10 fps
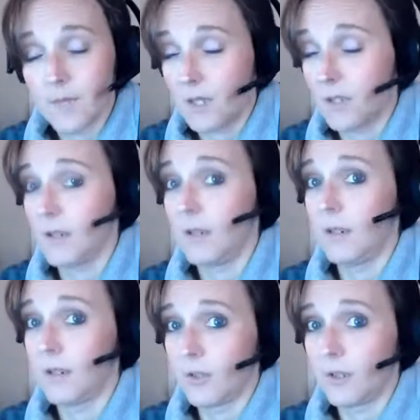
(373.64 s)
That's
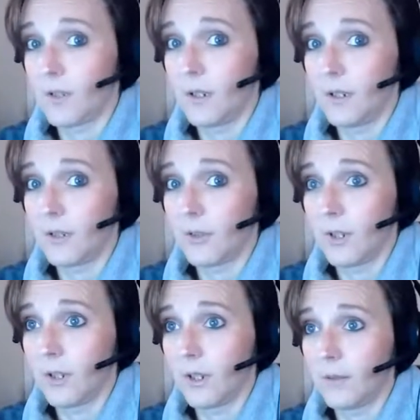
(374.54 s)
delicious English
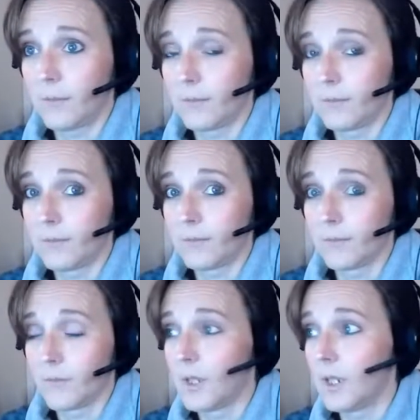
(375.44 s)
right there.
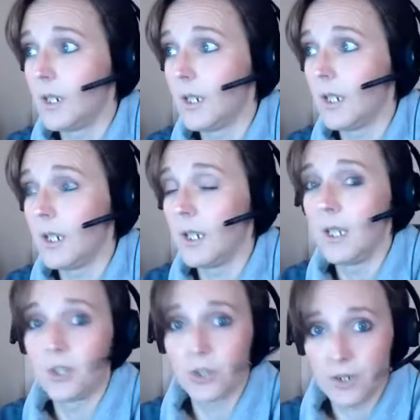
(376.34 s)

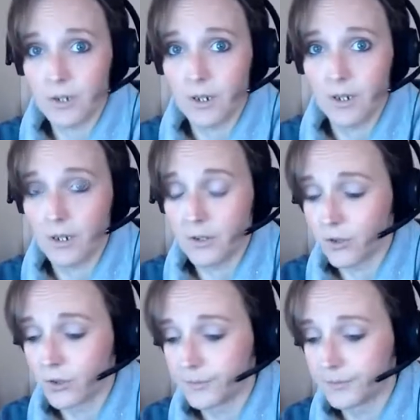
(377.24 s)
Delicious English.